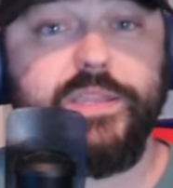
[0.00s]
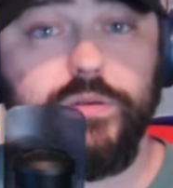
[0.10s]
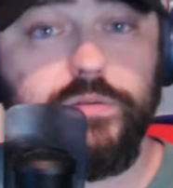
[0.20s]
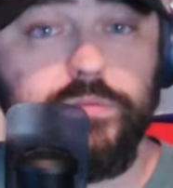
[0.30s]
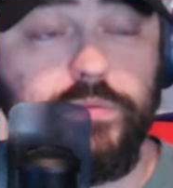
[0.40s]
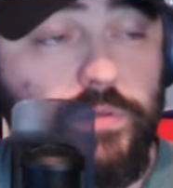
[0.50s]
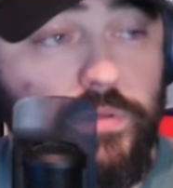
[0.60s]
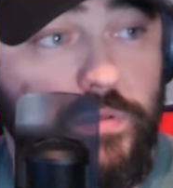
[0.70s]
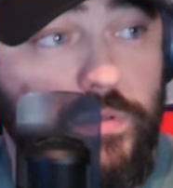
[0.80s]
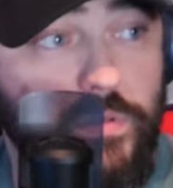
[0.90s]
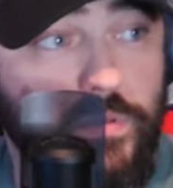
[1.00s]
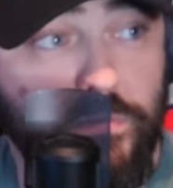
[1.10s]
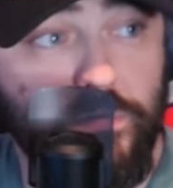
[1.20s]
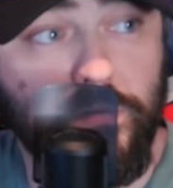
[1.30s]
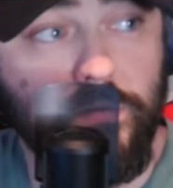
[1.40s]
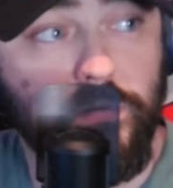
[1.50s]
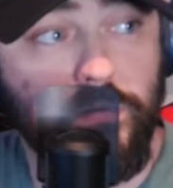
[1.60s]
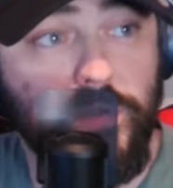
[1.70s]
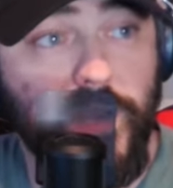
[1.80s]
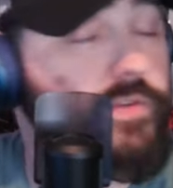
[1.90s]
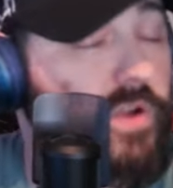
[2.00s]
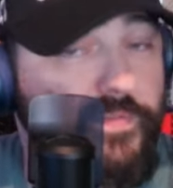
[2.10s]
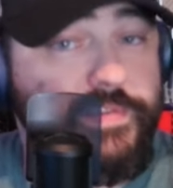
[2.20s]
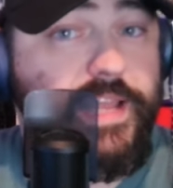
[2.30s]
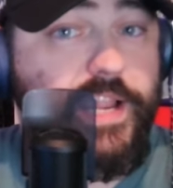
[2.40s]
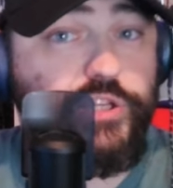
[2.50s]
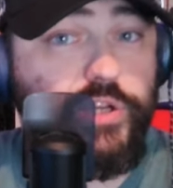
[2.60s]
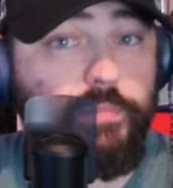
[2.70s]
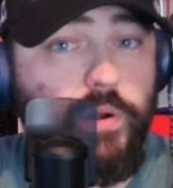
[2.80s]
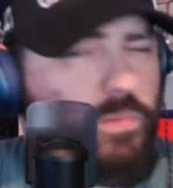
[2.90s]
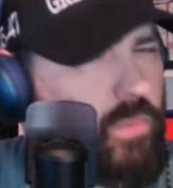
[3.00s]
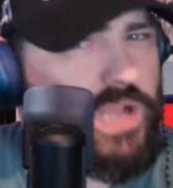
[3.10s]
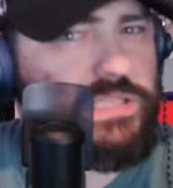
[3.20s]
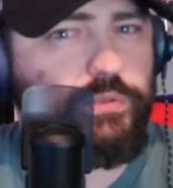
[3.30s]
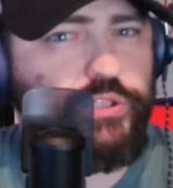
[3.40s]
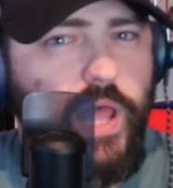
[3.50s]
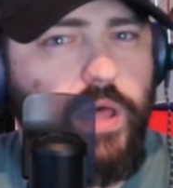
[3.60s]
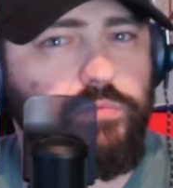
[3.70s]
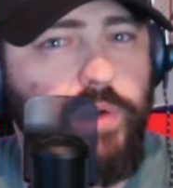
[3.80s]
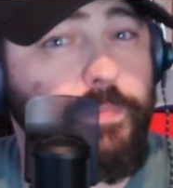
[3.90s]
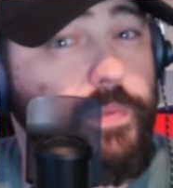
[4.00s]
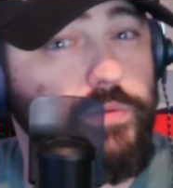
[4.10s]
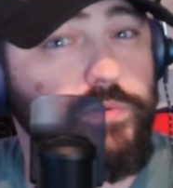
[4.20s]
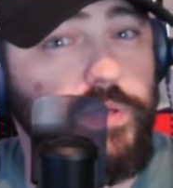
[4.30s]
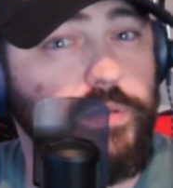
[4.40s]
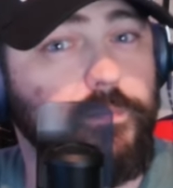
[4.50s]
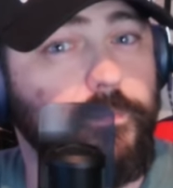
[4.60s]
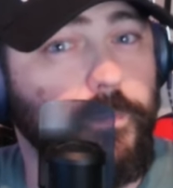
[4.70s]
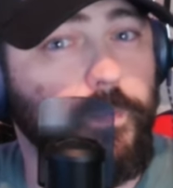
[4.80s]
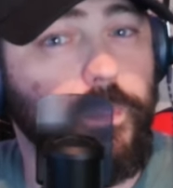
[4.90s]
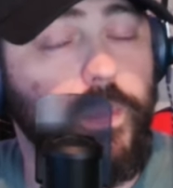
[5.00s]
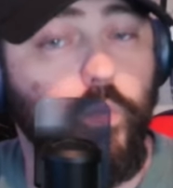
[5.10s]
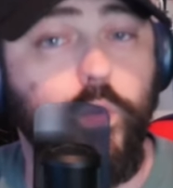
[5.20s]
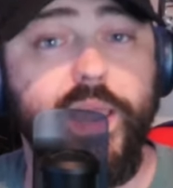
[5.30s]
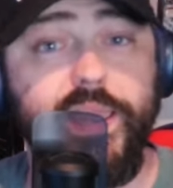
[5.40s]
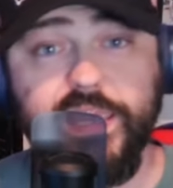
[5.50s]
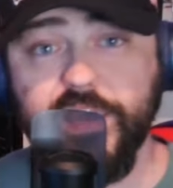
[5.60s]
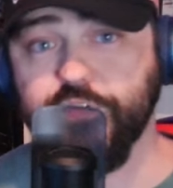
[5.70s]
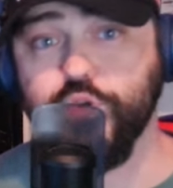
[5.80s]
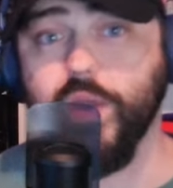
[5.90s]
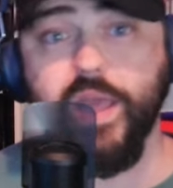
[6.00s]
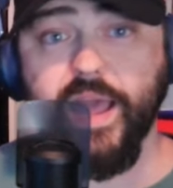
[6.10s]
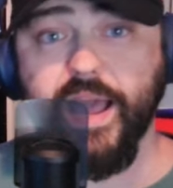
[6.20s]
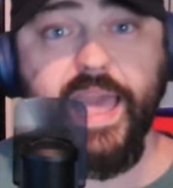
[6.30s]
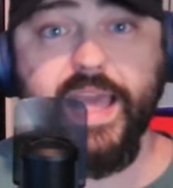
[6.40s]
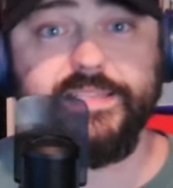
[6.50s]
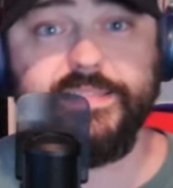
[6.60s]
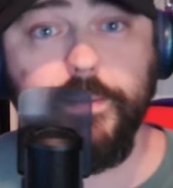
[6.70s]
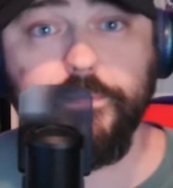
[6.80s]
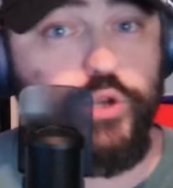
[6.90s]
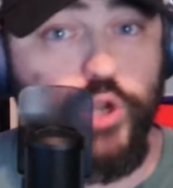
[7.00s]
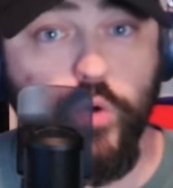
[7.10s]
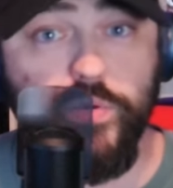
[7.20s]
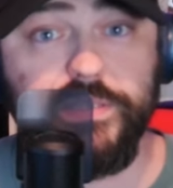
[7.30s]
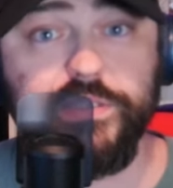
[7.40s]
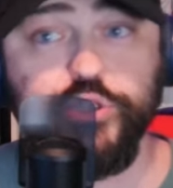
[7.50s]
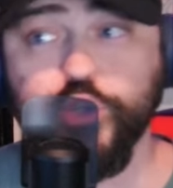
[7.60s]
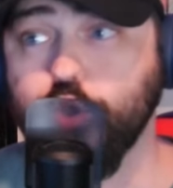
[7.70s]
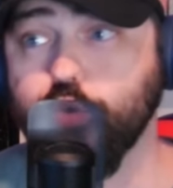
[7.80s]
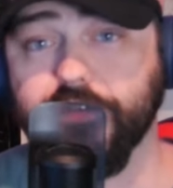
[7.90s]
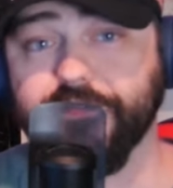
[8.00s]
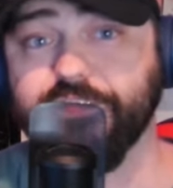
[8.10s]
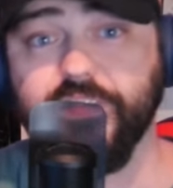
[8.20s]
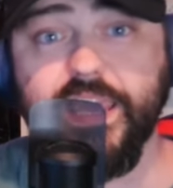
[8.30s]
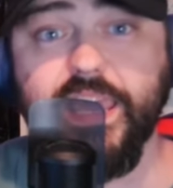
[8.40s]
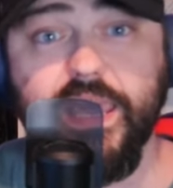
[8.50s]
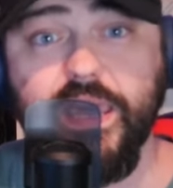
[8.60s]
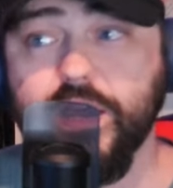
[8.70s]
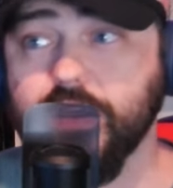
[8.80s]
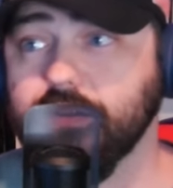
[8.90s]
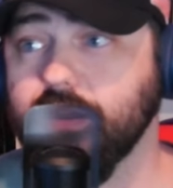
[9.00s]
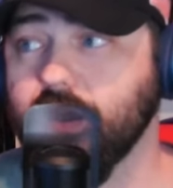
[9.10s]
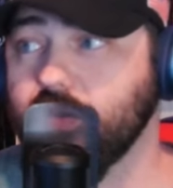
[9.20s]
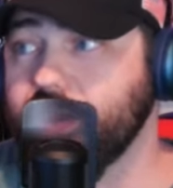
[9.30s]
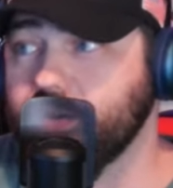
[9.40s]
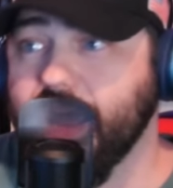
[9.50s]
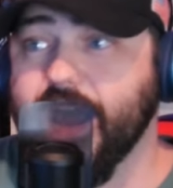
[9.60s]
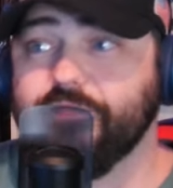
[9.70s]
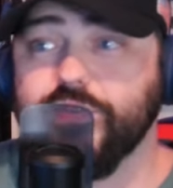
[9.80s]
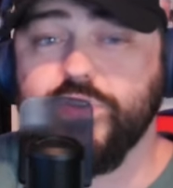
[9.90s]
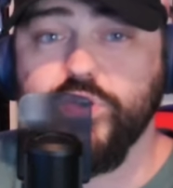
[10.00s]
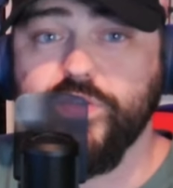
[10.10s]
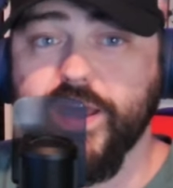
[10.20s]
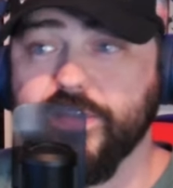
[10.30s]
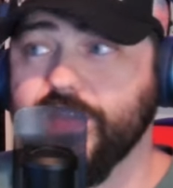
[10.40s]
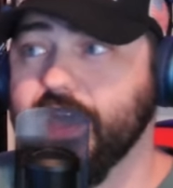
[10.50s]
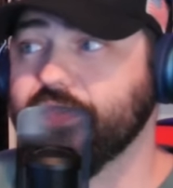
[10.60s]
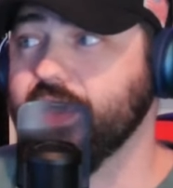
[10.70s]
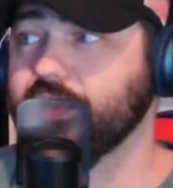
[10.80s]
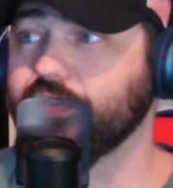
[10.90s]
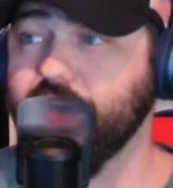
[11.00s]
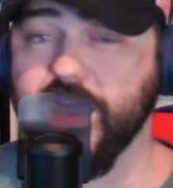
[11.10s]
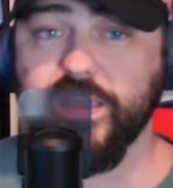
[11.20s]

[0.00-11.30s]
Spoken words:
to have a conversation about a possible child rape that you did. What, and give you a heads up notice so you could flee? No, they don't have to do that. They